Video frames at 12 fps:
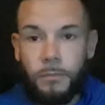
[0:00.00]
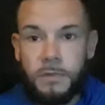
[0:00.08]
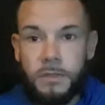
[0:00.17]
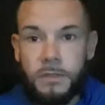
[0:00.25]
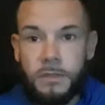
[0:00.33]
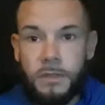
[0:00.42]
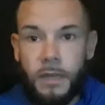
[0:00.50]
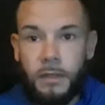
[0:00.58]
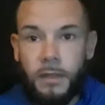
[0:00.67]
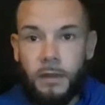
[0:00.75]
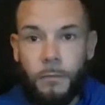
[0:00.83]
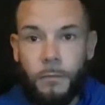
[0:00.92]
send the
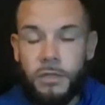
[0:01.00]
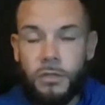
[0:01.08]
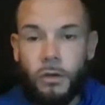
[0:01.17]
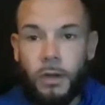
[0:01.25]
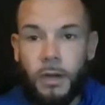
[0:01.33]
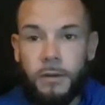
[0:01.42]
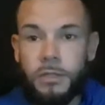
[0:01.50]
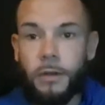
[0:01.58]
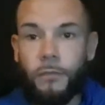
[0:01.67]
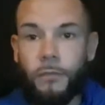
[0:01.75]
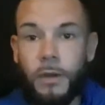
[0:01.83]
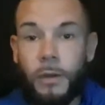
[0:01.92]
information, great. Share
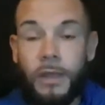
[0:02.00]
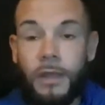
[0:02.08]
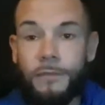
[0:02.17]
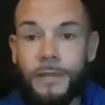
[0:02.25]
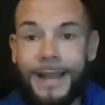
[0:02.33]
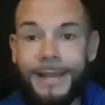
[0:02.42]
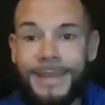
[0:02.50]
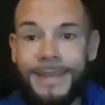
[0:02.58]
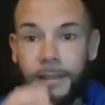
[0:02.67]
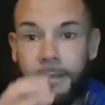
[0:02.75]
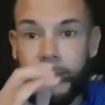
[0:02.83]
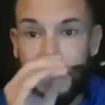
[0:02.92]
this video. If not,
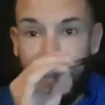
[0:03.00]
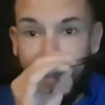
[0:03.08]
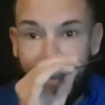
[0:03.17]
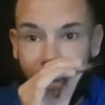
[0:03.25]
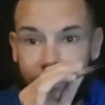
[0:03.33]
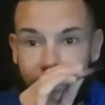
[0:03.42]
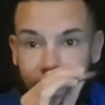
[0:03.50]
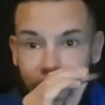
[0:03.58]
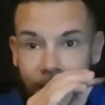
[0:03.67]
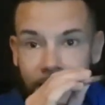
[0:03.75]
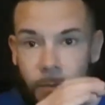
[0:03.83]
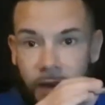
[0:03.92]
take the
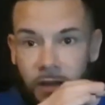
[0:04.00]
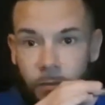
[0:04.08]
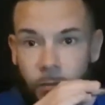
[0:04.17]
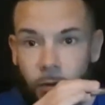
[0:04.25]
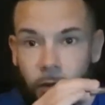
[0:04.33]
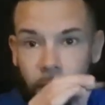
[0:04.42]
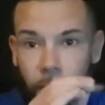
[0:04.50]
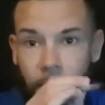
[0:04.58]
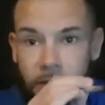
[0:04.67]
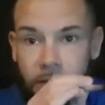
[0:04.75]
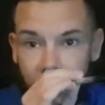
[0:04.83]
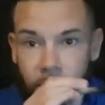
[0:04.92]
non-debatable
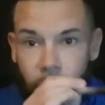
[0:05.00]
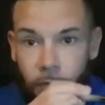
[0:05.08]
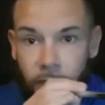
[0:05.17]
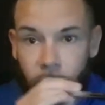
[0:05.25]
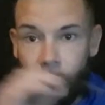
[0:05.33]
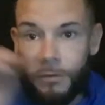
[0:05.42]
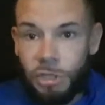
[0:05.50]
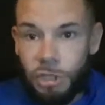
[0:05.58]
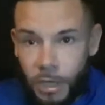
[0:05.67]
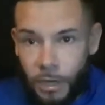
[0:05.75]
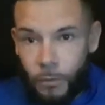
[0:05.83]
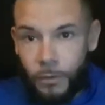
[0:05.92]
information in this video and
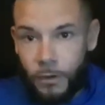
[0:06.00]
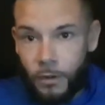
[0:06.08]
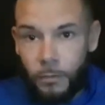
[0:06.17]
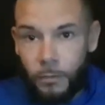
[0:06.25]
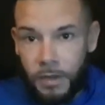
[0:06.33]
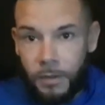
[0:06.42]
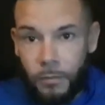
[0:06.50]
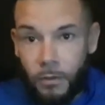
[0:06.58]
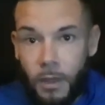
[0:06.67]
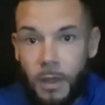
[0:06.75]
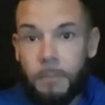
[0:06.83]
share with other people.